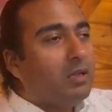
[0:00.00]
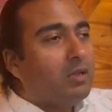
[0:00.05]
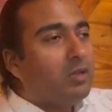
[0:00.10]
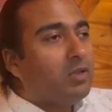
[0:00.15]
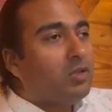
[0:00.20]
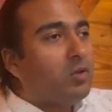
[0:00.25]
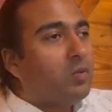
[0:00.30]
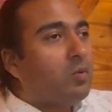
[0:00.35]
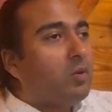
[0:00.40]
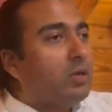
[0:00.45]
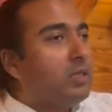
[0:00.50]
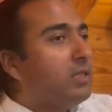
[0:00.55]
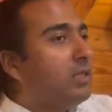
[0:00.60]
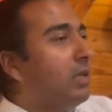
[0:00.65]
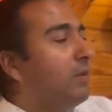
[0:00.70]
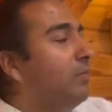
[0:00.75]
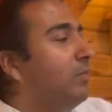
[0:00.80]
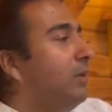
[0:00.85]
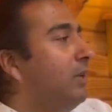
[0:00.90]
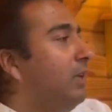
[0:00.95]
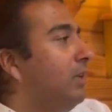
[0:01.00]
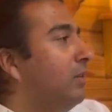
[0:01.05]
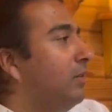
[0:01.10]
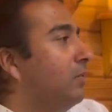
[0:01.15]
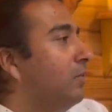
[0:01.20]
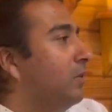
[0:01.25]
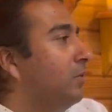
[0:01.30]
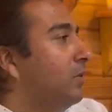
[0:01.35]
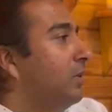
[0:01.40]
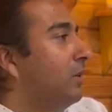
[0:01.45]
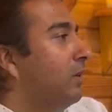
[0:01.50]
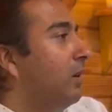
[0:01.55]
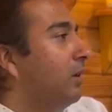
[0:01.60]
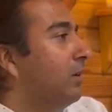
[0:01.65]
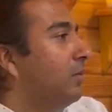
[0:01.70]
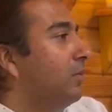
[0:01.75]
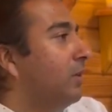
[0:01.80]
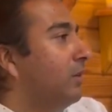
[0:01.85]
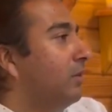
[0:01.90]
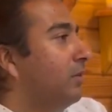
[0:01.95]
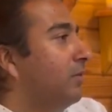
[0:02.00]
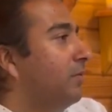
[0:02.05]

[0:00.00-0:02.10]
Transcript: So what does that mean when we talk about the